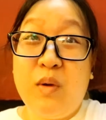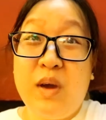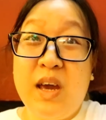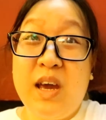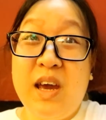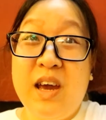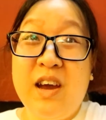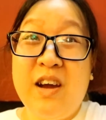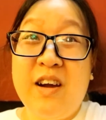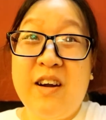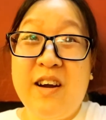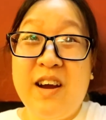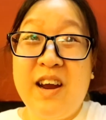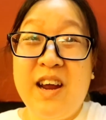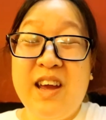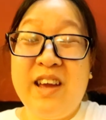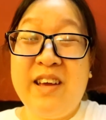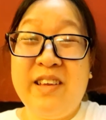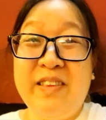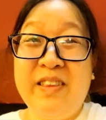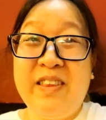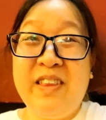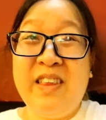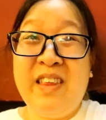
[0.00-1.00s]
We are
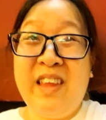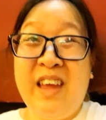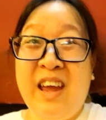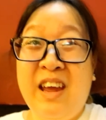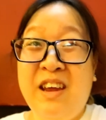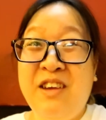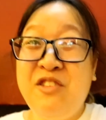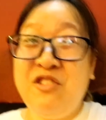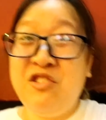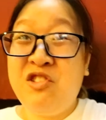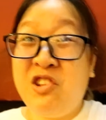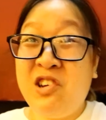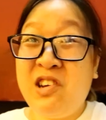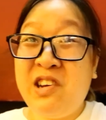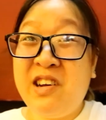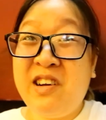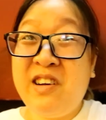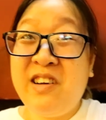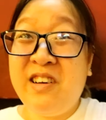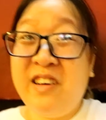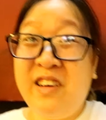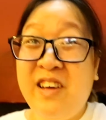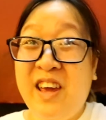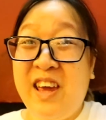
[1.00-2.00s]
in
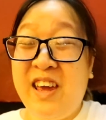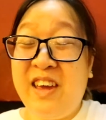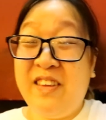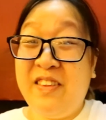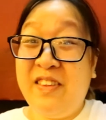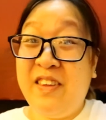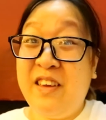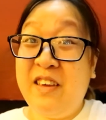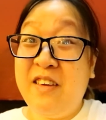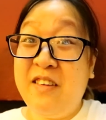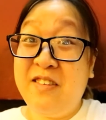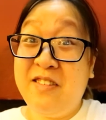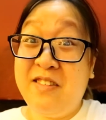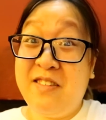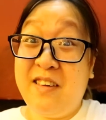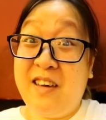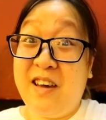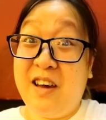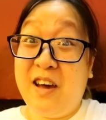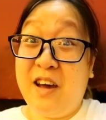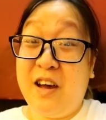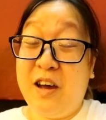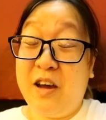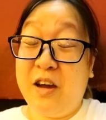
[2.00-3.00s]
Angel In Us
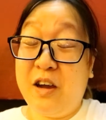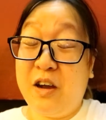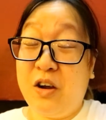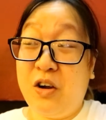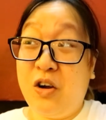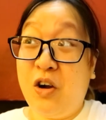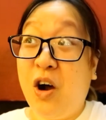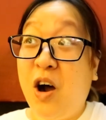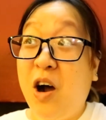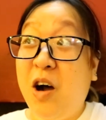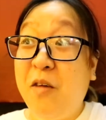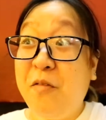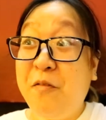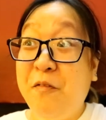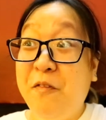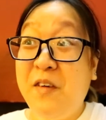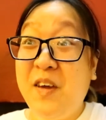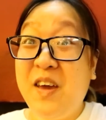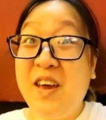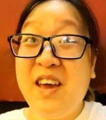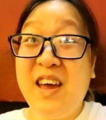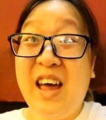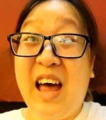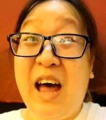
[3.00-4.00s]
uh,
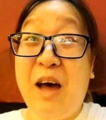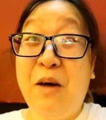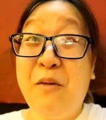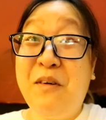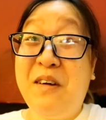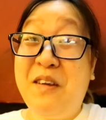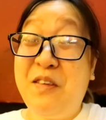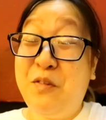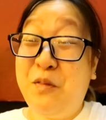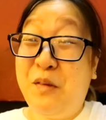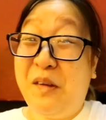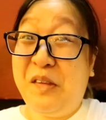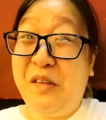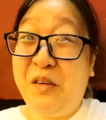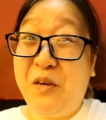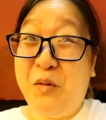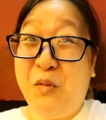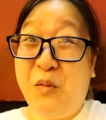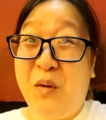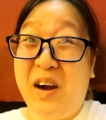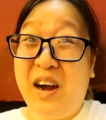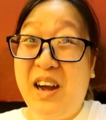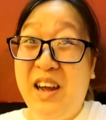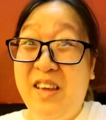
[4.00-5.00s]
coffee. I was wondering
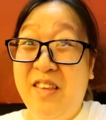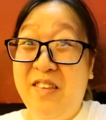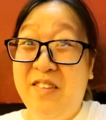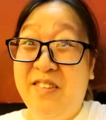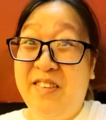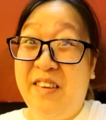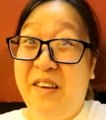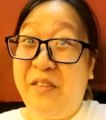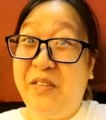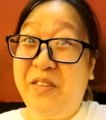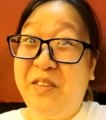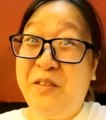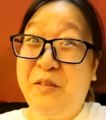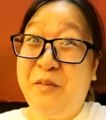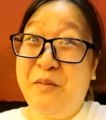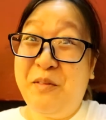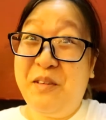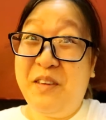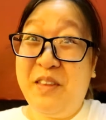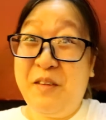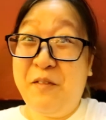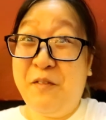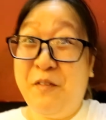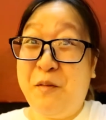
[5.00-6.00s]
why it sounded
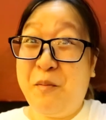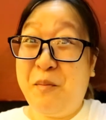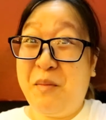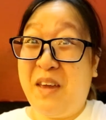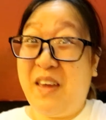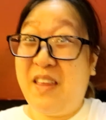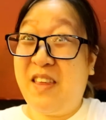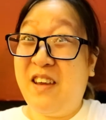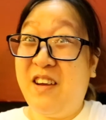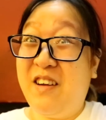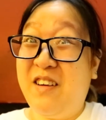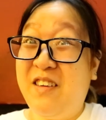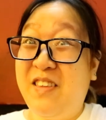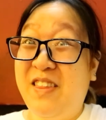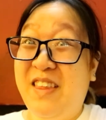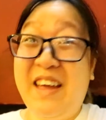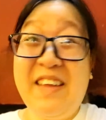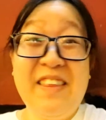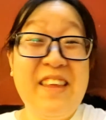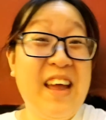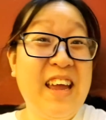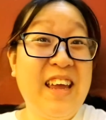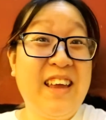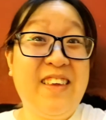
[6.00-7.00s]
really familiar.
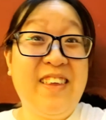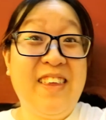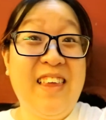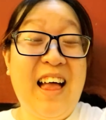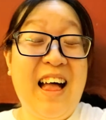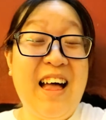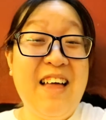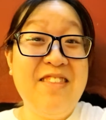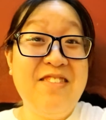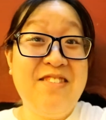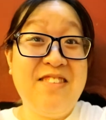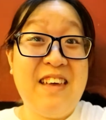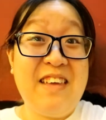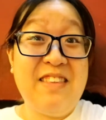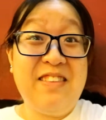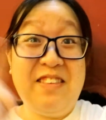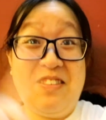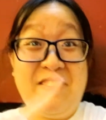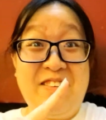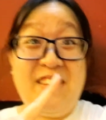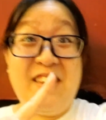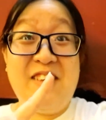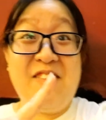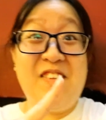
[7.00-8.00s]
Then I glanced at the
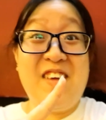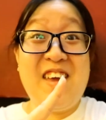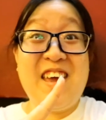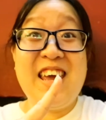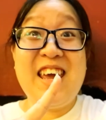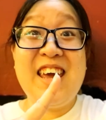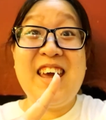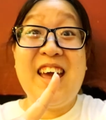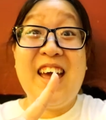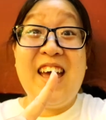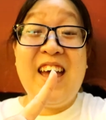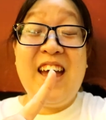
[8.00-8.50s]
TV,